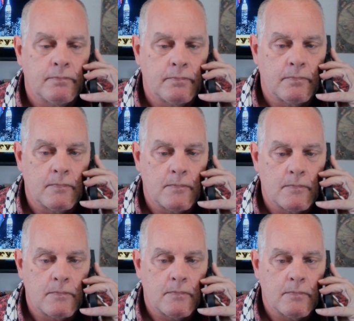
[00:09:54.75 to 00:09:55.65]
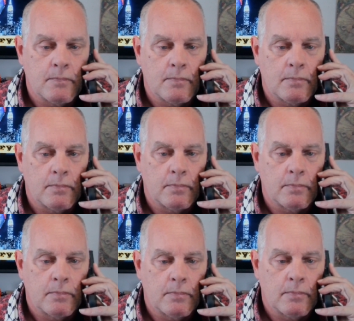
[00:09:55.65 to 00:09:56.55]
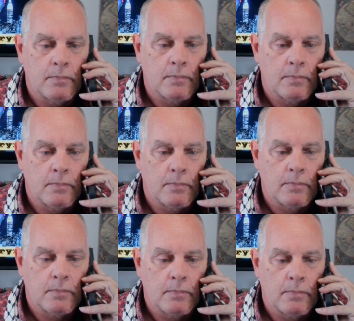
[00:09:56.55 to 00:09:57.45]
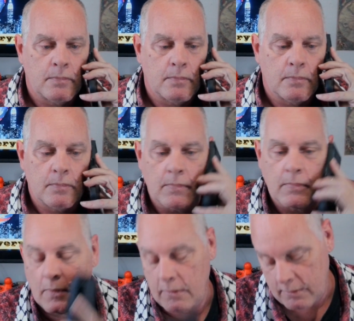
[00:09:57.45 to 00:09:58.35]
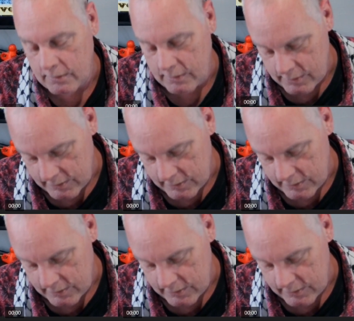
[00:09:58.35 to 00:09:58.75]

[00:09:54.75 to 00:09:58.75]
(silence)